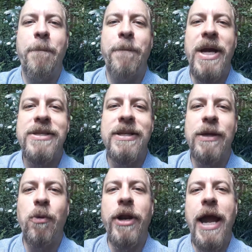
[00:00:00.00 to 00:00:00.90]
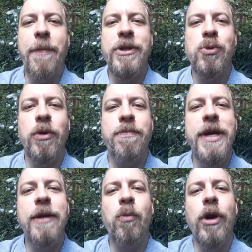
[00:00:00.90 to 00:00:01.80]
basically what happens with
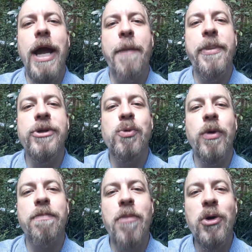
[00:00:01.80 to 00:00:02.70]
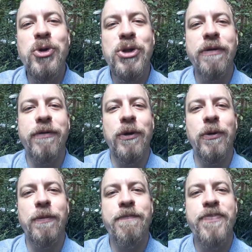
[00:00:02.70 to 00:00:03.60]
me and what happens with most of you
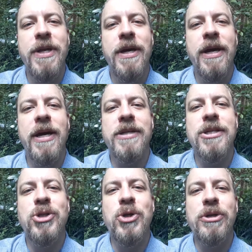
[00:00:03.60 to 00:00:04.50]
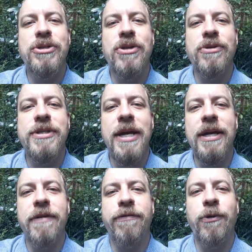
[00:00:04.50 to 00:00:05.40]
is, as soon as those
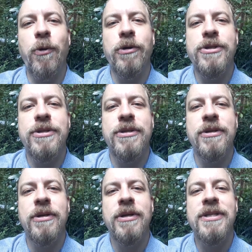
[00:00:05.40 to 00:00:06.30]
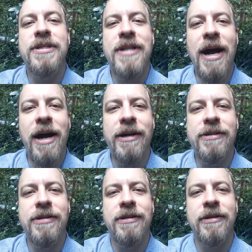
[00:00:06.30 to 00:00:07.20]
negative thoughts start,
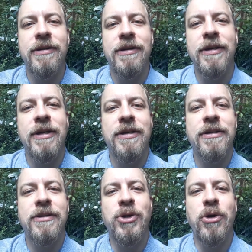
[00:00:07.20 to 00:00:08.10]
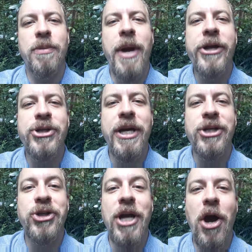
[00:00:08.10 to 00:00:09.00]
your
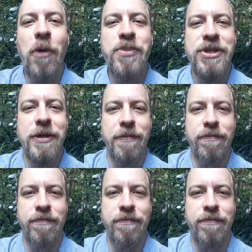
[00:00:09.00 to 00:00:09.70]
imagination helps them.